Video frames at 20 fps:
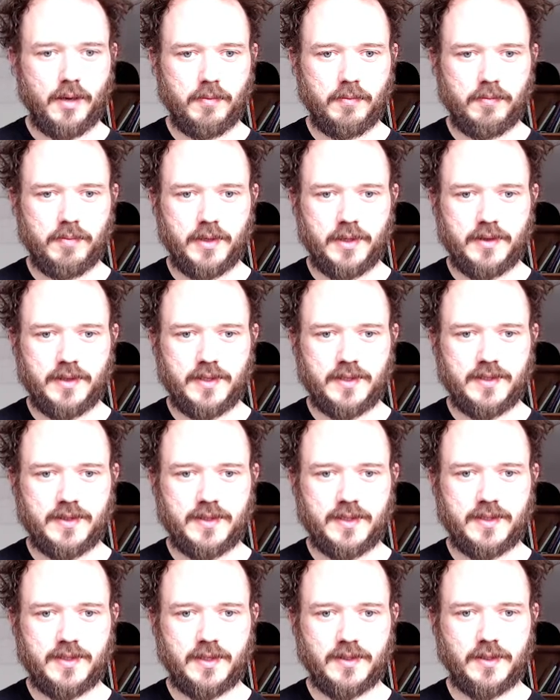But this
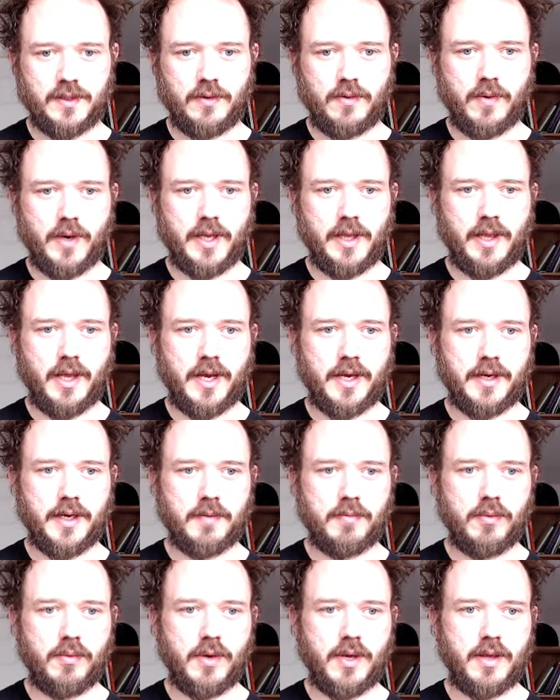doesn't quite line up
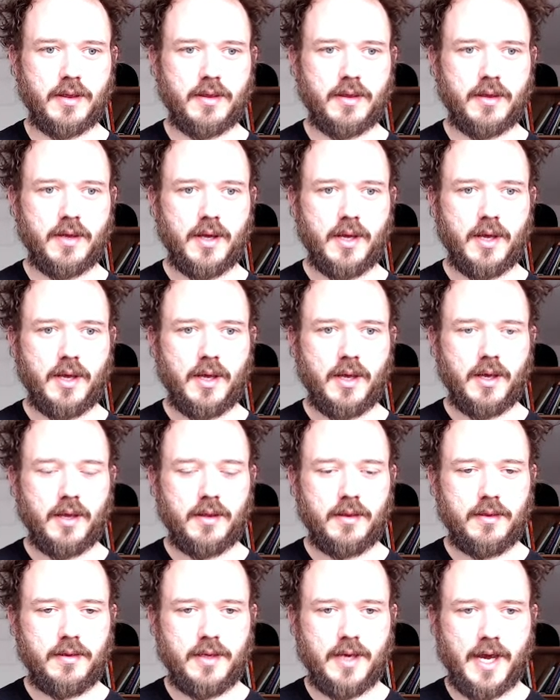with
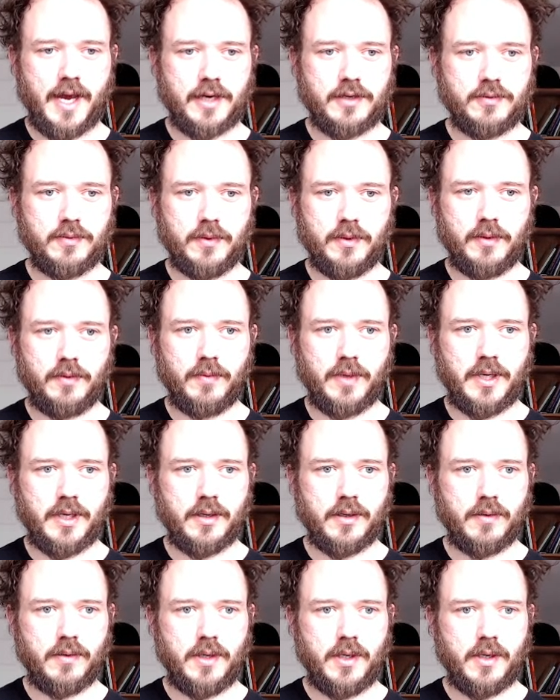the actual
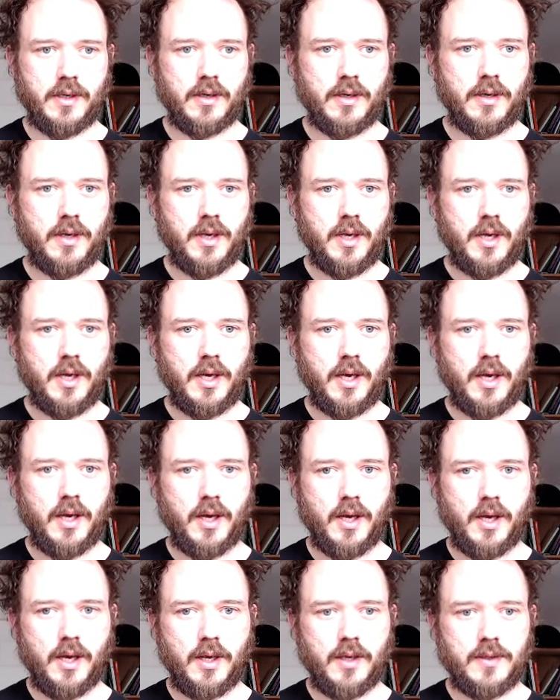window here.
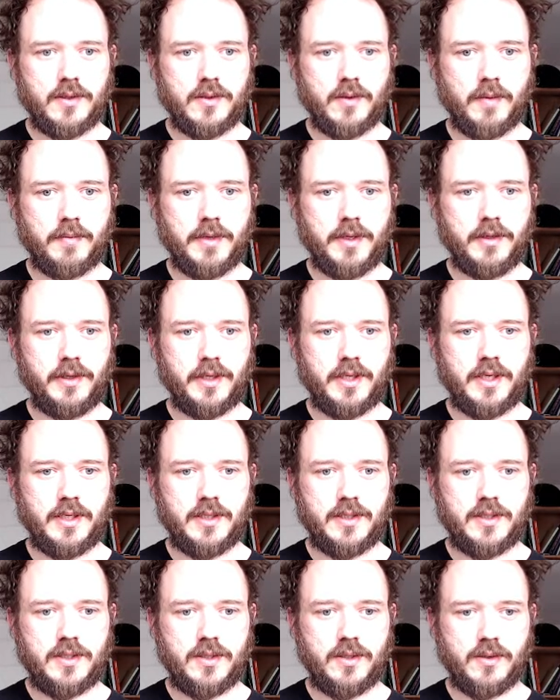So I'm going to look
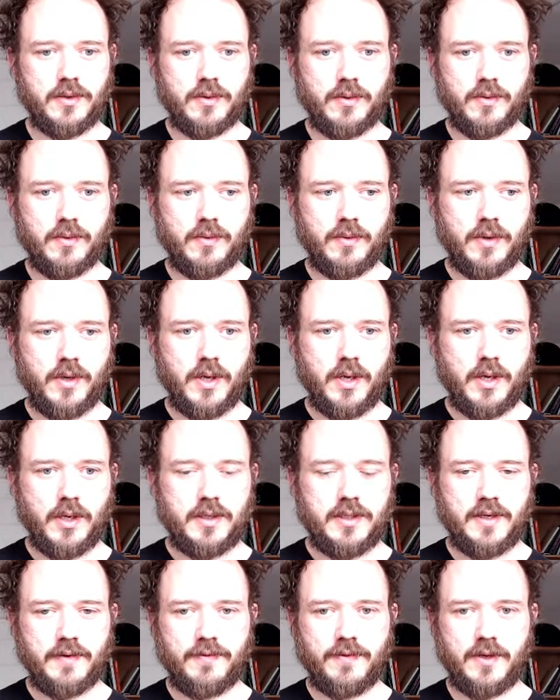into
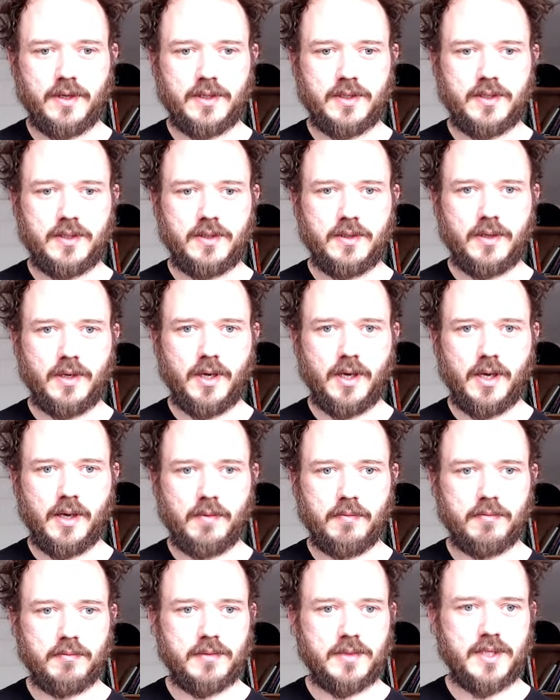different
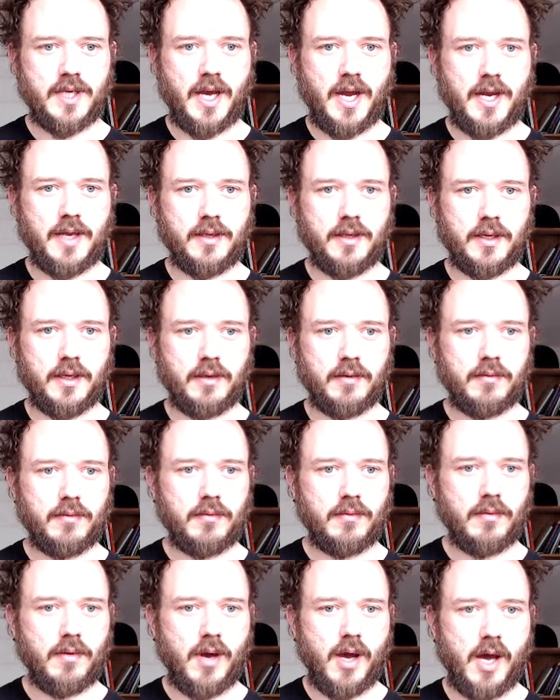tiling
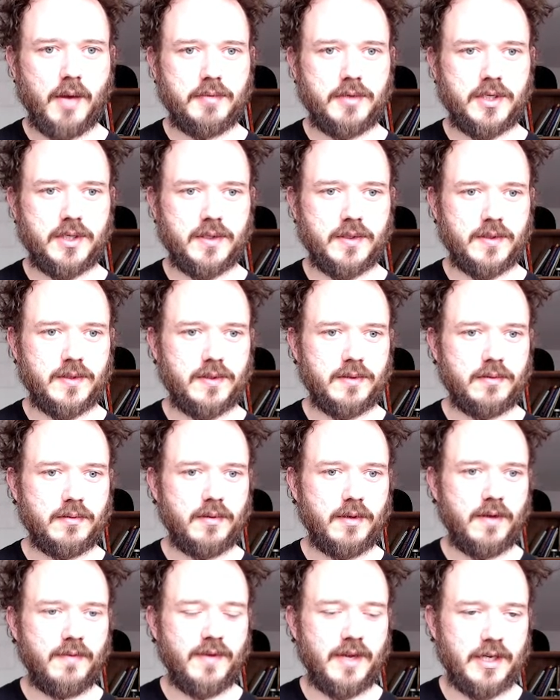options
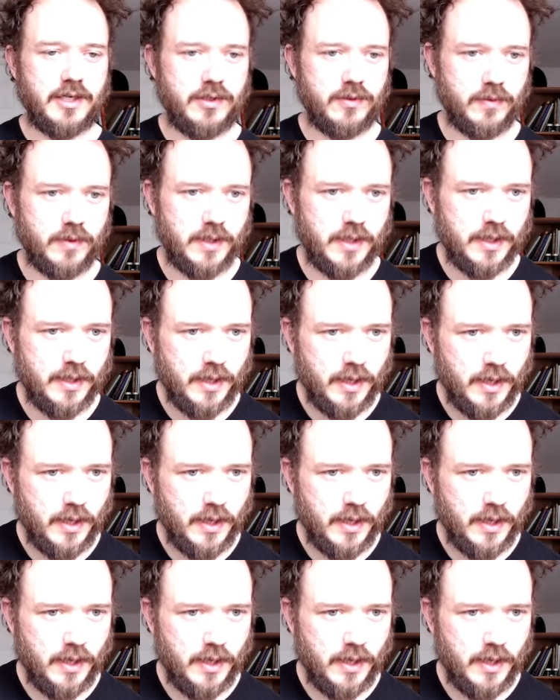eventually,